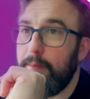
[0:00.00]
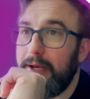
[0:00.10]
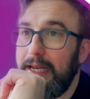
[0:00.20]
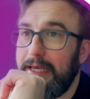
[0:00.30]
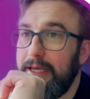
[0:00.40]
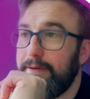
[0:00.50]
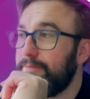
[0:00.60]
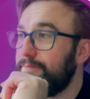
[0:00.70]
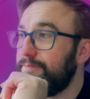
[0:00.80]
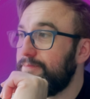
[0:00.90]
when we click it,
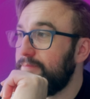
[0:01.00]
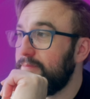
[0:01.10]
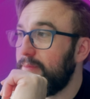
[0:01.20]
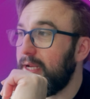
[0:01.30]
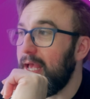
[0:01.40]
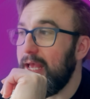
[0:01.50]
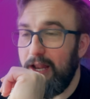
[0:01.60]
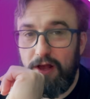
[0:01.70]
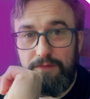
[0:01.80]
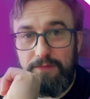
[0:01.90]
we get
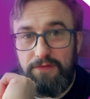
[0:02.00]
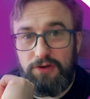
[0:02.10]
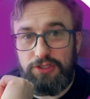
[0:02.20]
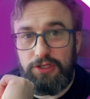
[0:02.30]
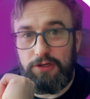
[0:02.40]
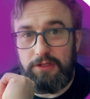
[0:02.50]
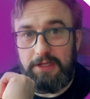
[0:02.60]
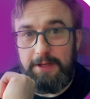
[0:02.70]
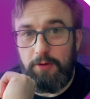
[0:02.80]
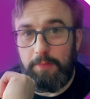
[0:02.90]
hello from the function node in
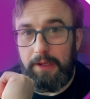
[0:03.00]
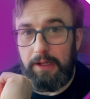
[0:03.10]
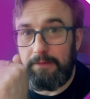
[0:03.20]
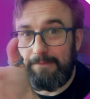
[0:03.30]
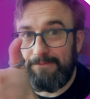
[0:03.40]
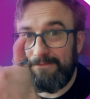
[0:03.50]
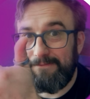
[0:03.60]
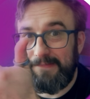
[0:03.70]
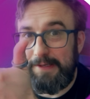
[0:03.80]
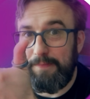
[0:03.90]
the debug panel.
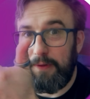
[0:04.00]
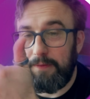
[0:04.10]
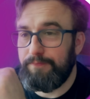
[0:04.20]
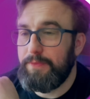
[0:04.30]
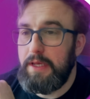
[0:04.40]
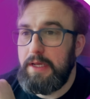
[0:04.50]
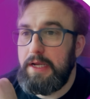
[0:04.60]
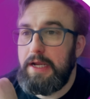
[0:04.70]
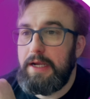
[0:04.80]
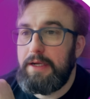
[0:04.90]
Simple.
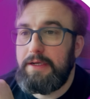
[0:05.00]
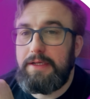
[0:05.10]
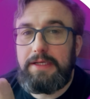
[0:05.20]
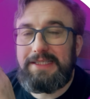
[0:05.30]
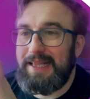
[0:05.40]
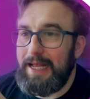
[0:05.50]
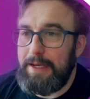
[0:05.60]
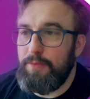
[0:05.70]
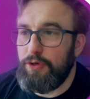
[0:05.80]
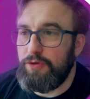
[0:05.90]

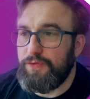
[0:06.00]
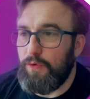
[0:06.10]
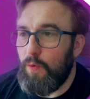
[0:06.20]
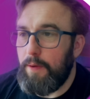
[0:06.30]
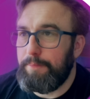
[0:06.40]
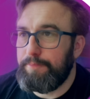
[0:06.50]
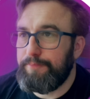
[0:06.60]
Slightly more useful one.